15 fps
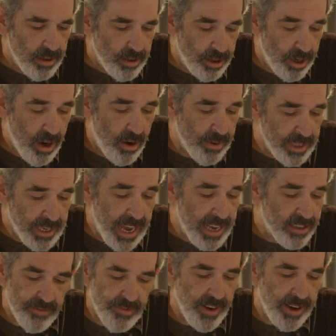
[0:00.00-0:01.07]
She always
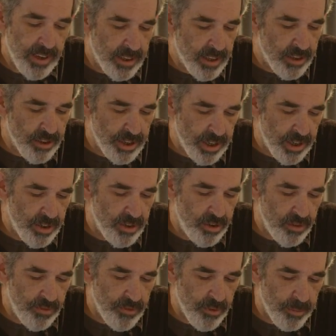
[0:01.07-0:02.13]
asks for anything she can
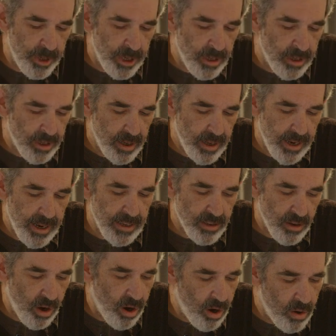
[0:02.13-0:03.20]
do for me and
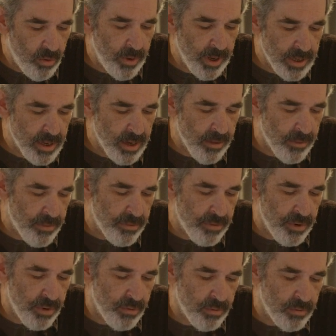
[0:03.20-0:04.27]
has always come
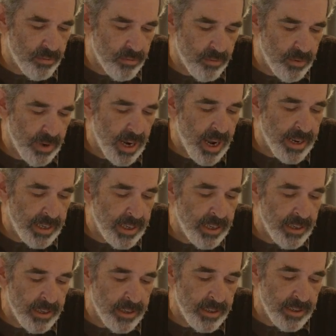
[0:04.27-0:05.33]
through when I
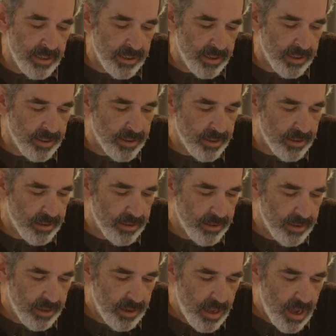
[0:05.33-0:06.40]
needed assistance.
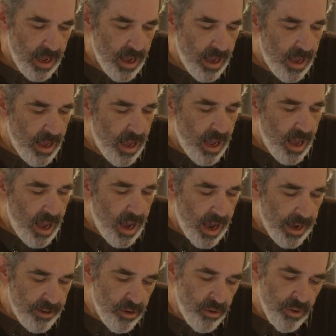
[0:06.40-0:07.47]

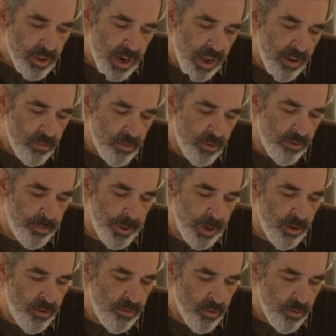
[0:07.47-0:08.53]
I know that I would have
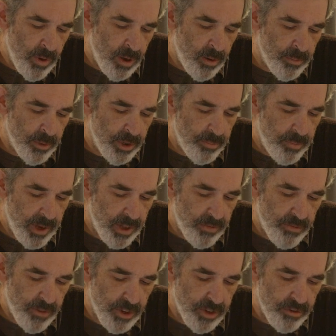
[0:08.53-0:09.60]
been overwhelmed by the
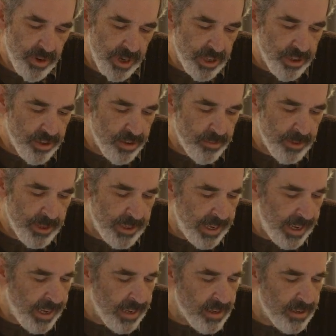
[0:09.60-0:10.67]
frustration of
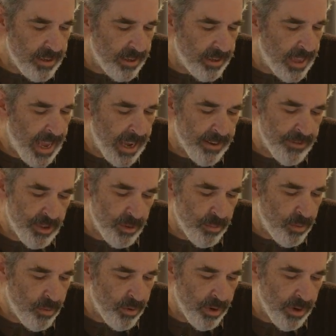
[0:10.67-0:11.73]
mistakes and lack of
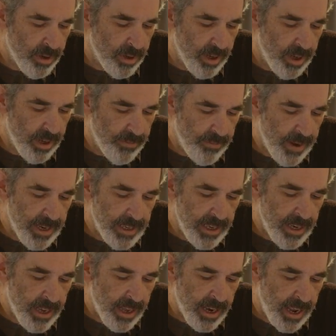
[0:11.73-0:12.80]
support if I
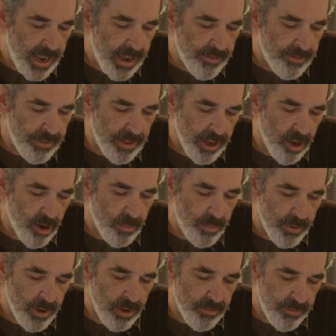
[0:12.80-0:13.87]
did not have the
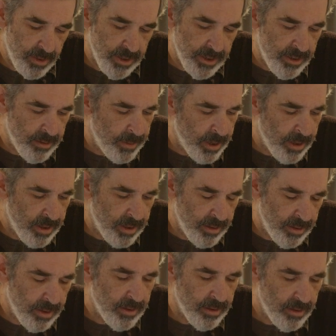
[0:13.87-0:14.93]
help of Elizabeth
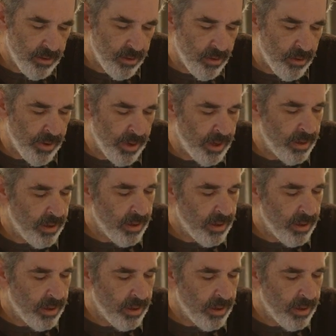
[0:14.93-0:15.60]
and Lauren.